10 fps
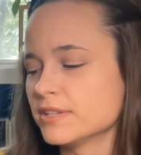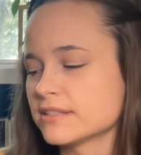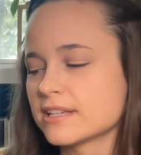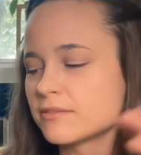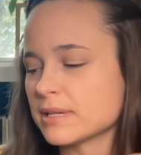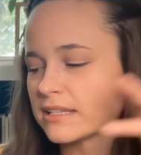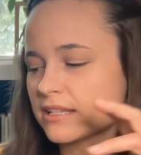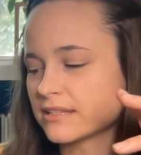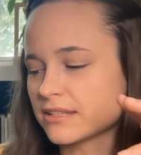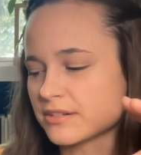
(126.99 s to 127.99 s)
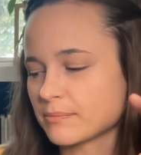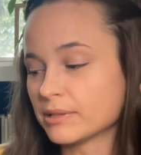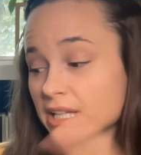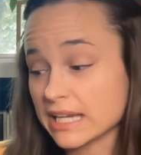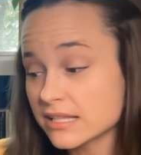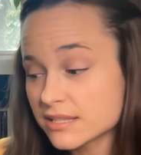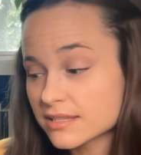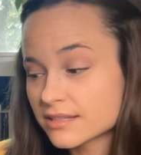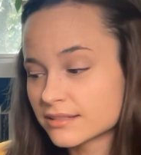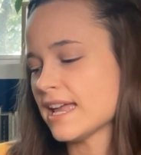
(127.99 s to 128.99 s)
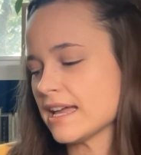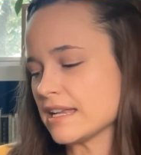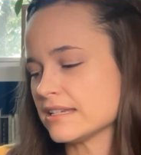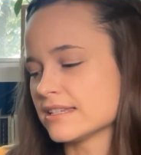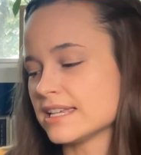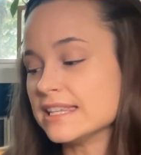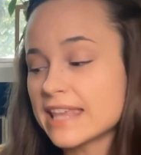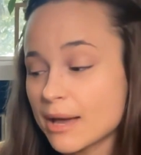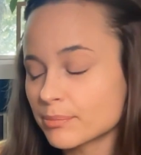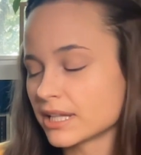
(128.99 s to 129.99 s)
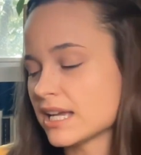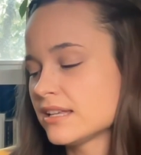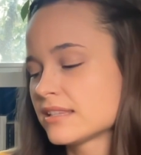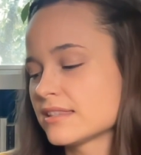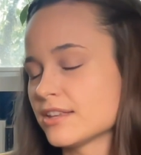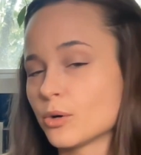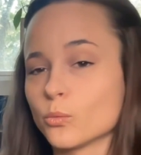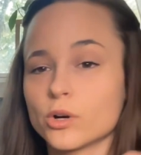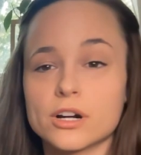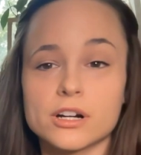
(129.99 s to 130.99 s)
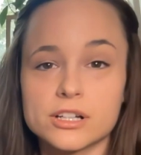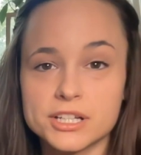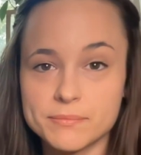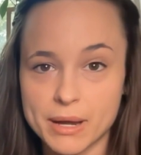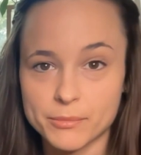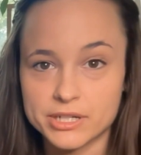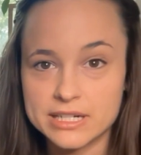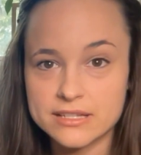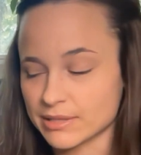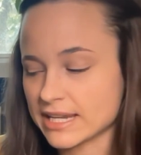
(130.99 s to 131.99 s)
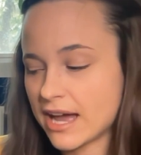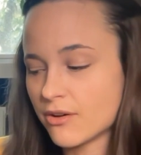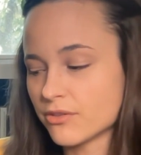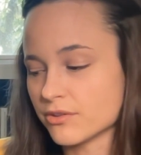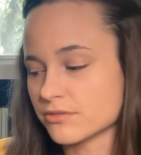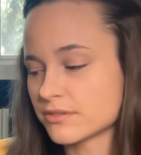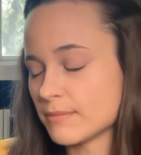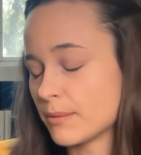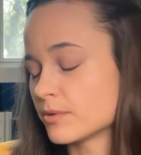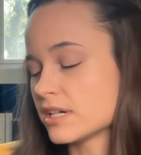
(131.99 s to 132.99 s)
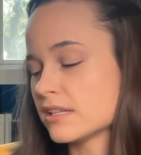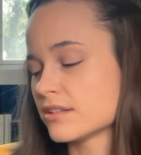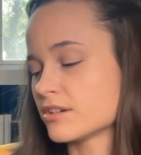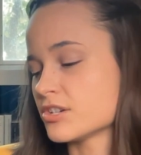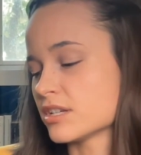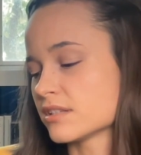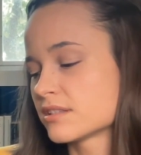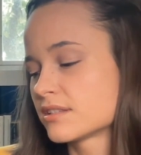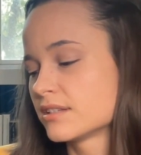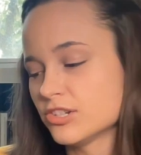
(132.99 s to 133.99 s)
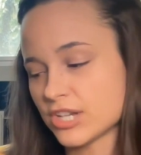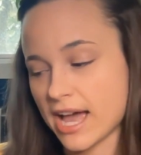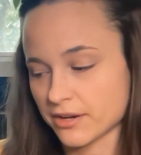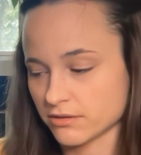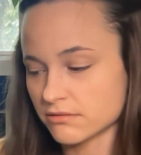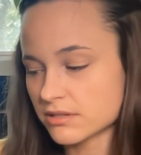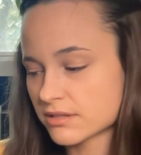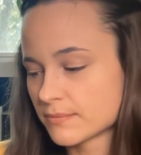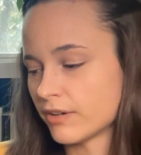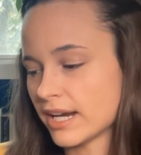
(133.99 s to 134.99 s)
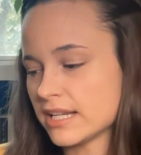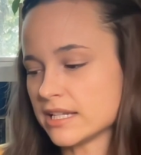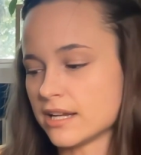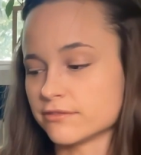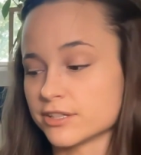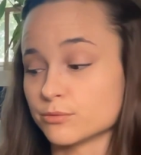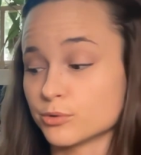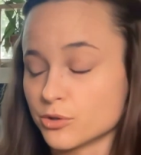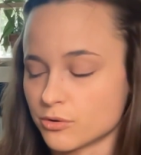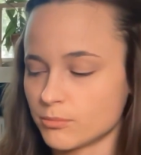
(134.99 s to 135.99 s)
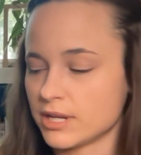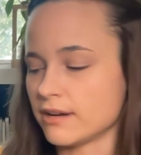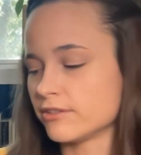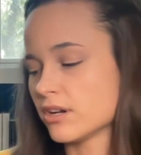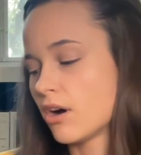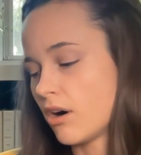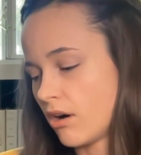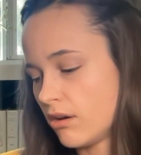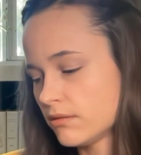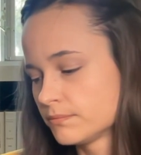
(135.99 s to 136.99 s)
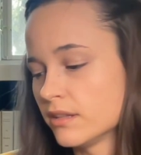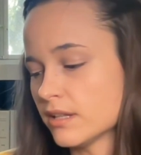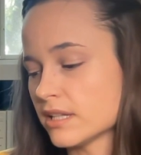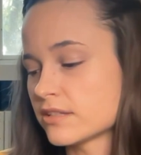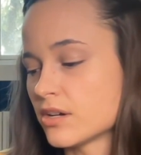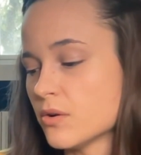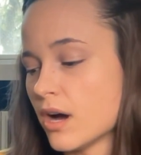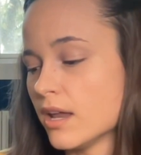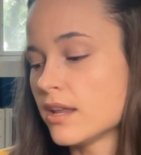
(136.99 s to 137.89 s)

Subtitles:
is giving me a sense that there's a place. And in that place, there were good memories, but now those memories are just shadows, right? In every room, in every hall. Then let's go on.